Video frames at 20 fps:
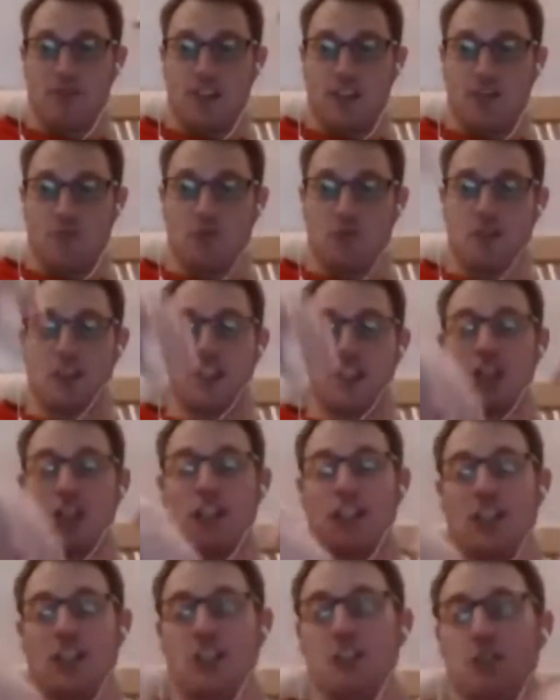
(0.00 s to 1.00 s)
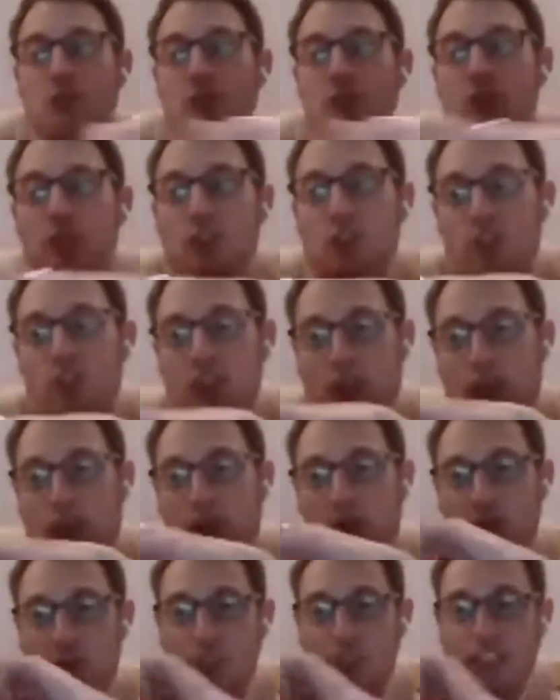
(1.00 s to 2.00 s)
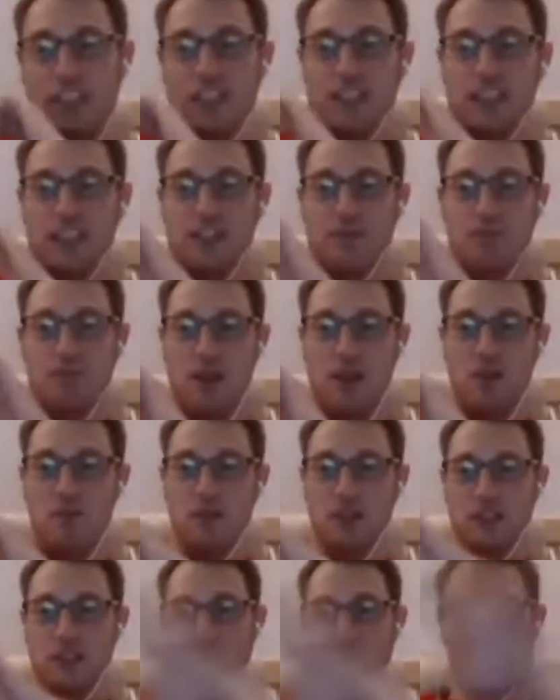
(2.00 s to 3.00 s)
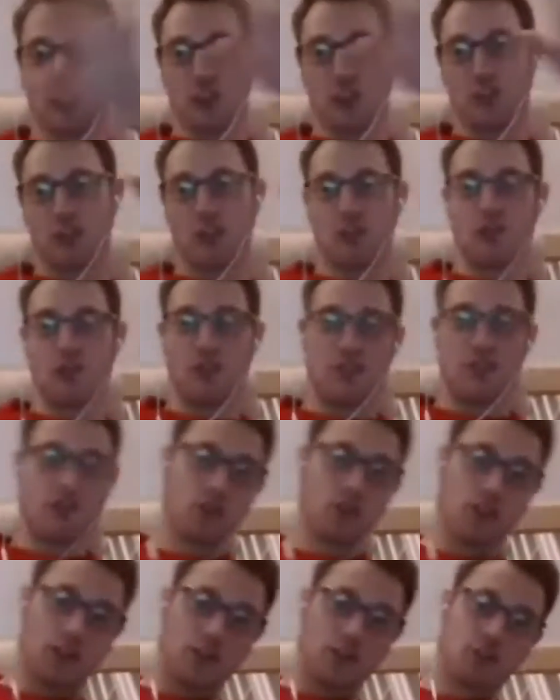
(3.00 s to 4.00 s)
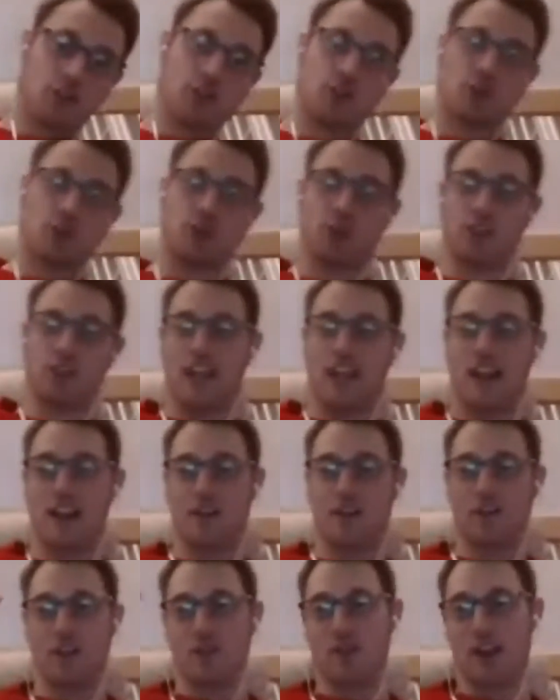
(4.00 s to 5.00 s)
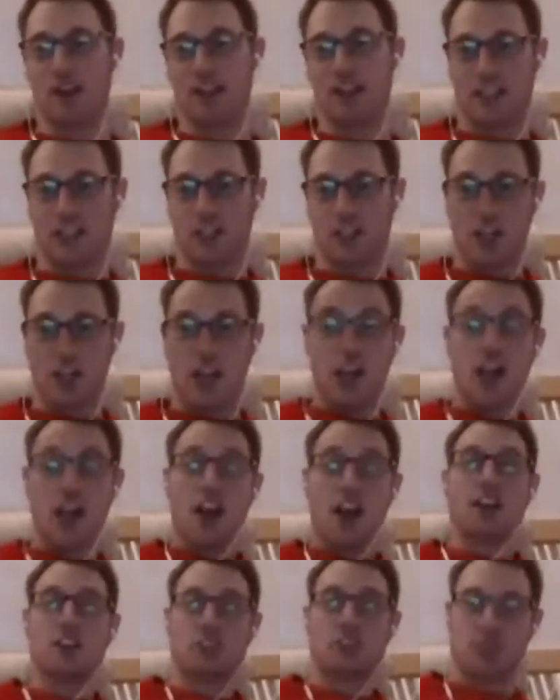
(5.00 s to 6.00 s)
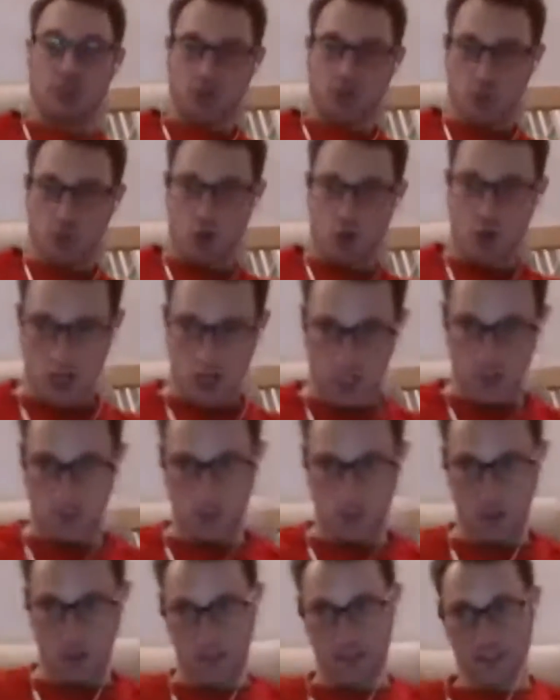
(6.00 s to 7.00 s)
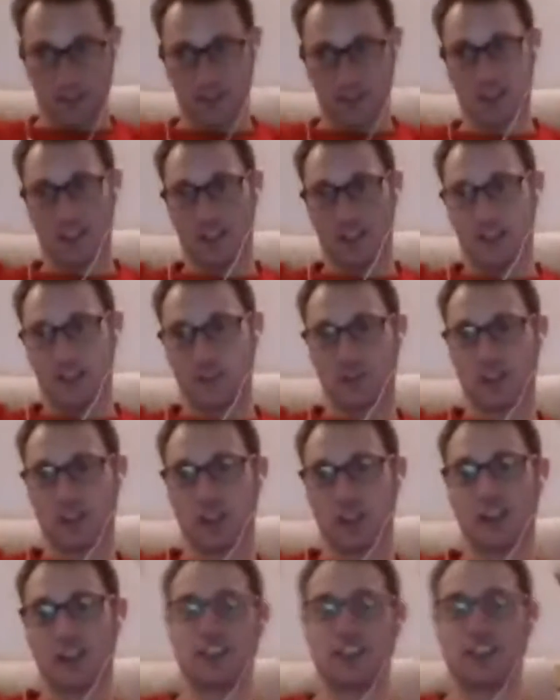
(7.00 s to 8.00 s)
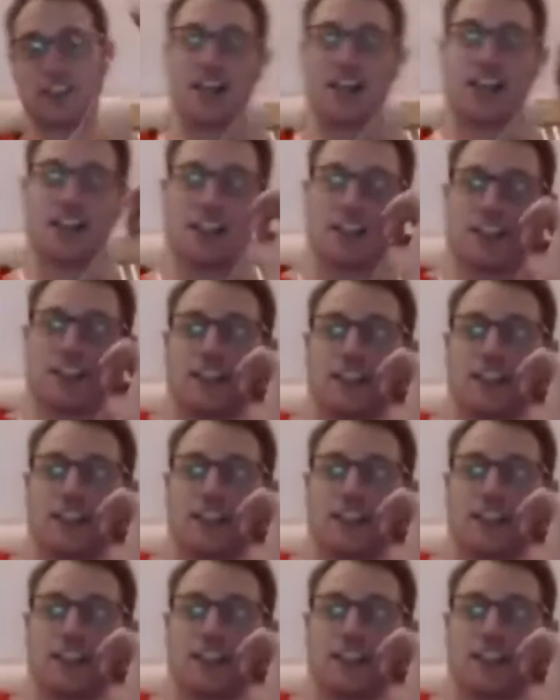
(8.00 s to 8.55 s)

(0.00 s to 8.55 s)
which include the 3 members of the crew that kind of crawled out of the wreckage, are sort of worshipping this kind of titanic